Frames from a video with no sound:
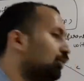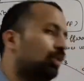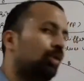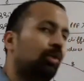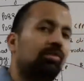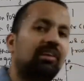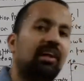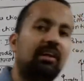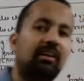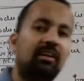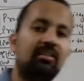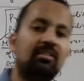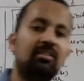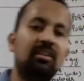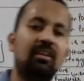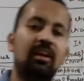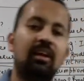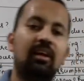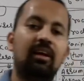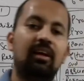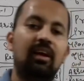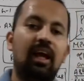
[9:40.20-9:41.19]
solve, that is
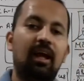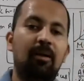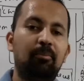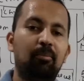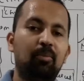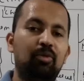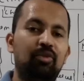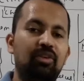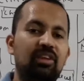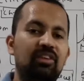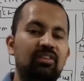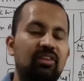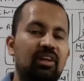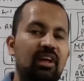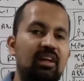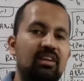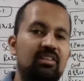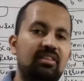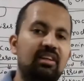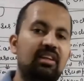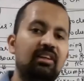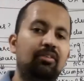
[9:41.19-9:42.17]
MOC is
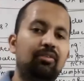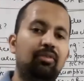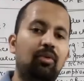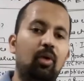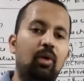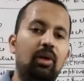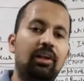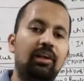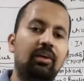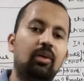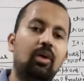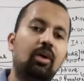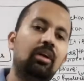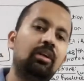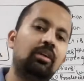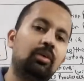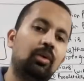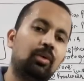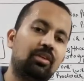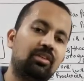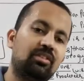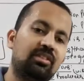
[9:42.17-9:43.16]
rising, falling
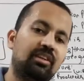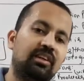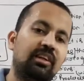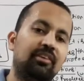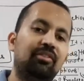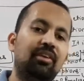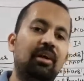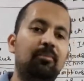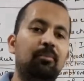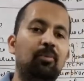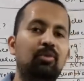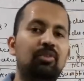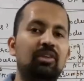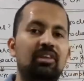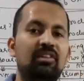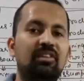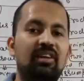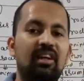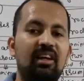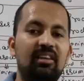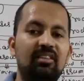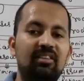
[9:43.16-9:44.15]
or constant. If MOC
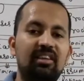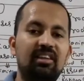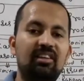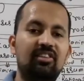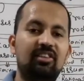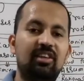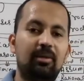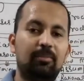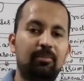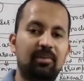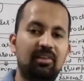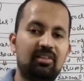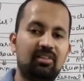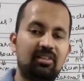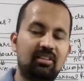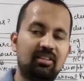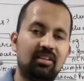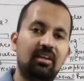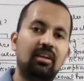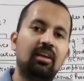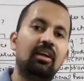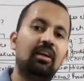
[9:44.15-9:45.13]
is rising, shape is
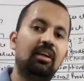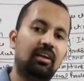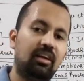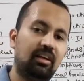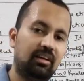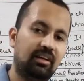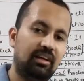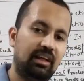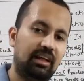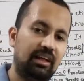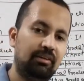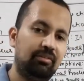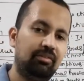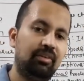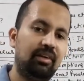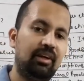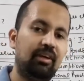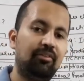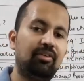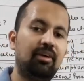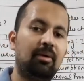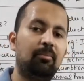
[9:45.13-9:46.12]

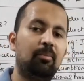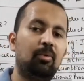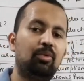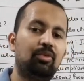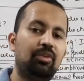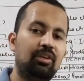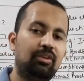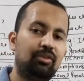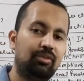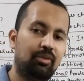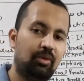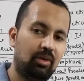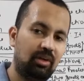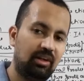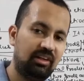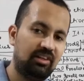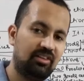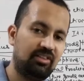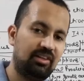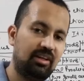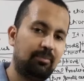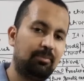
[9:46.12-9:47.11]
concave. If MOC is
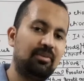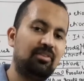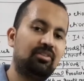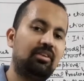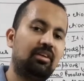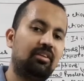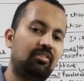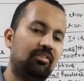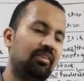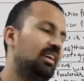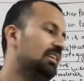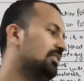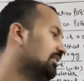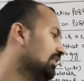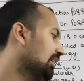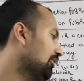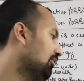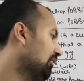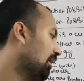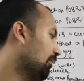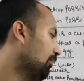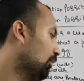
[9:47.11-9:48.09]
falling, shape is convex.
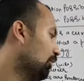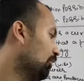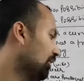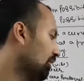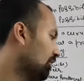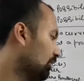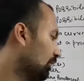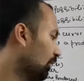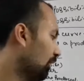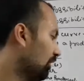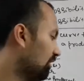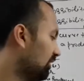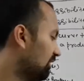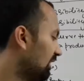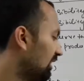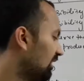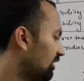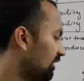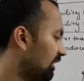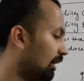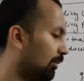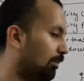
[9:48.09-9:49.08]
If MOC is
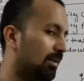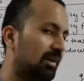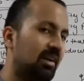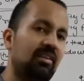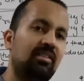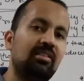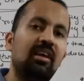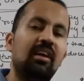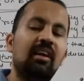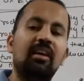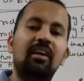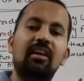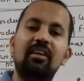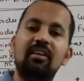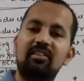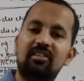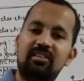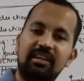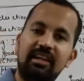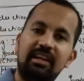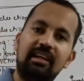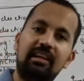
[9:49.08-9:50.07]
constant, shape is
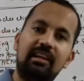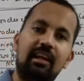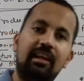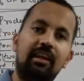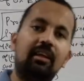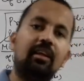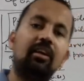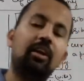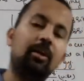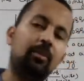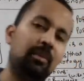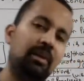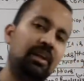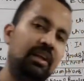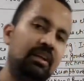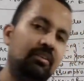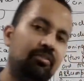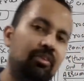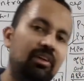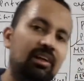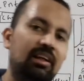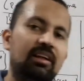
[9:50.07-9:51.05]
straight line.
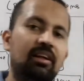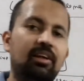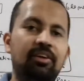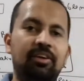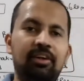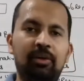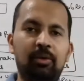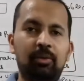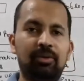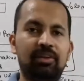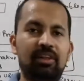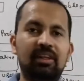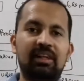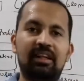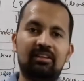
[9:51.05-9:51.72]
Remaining we will continue in the